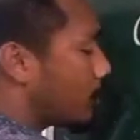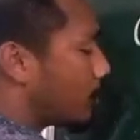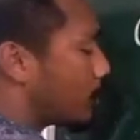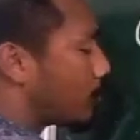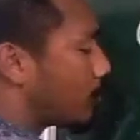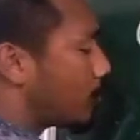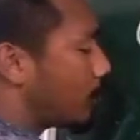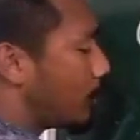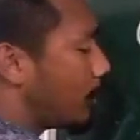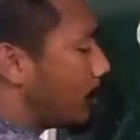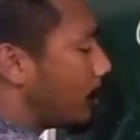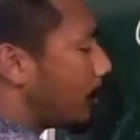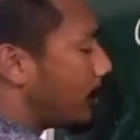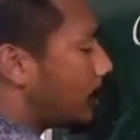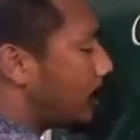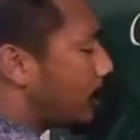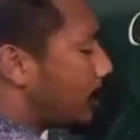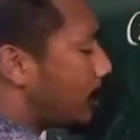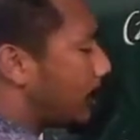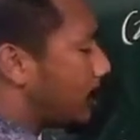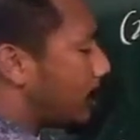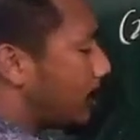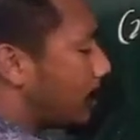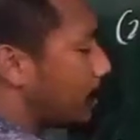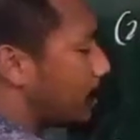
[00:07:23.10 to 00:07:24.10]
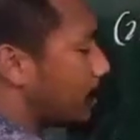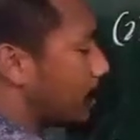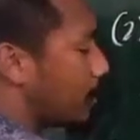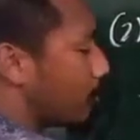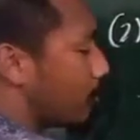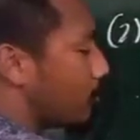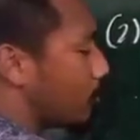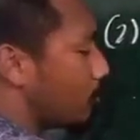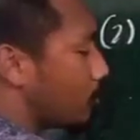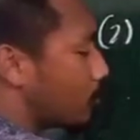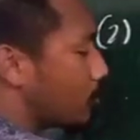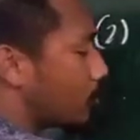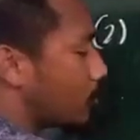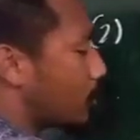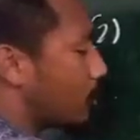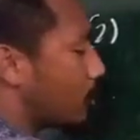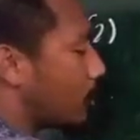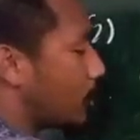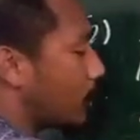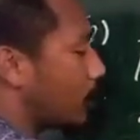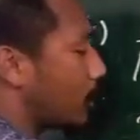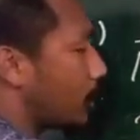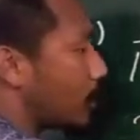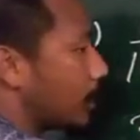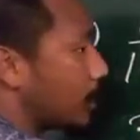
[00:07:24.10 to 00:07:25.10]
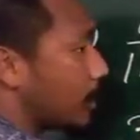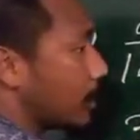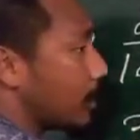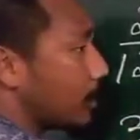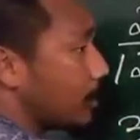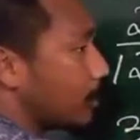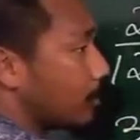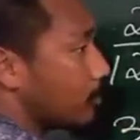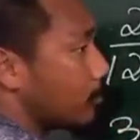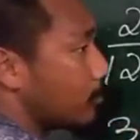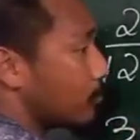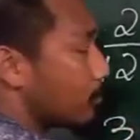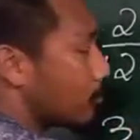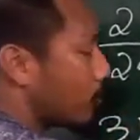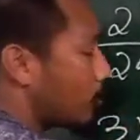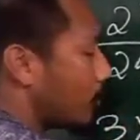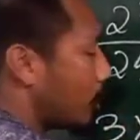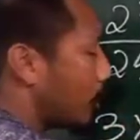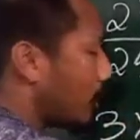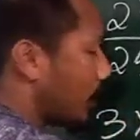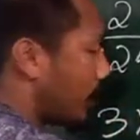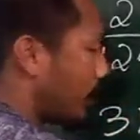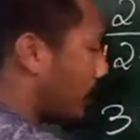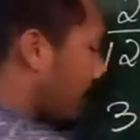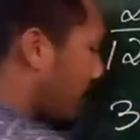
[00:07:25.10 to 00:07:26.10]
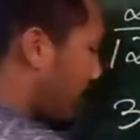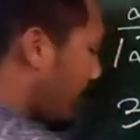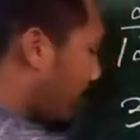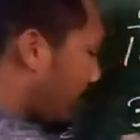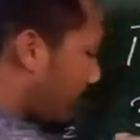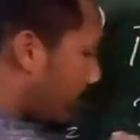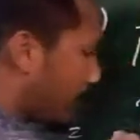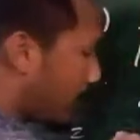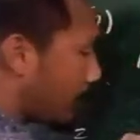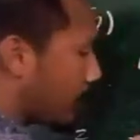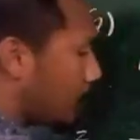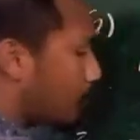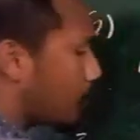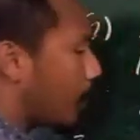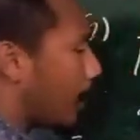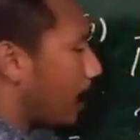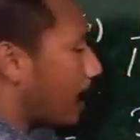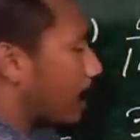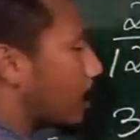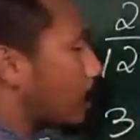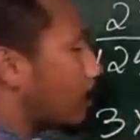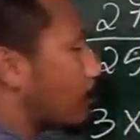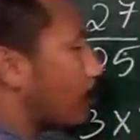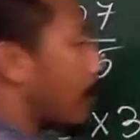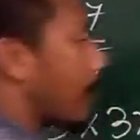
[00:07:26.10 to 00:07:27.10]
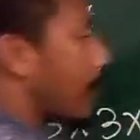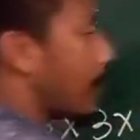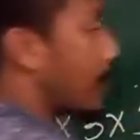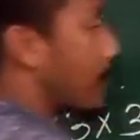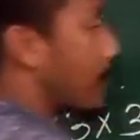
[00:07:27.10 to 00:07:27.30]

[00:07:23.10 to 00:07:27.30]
3 into 3 into 3 divided by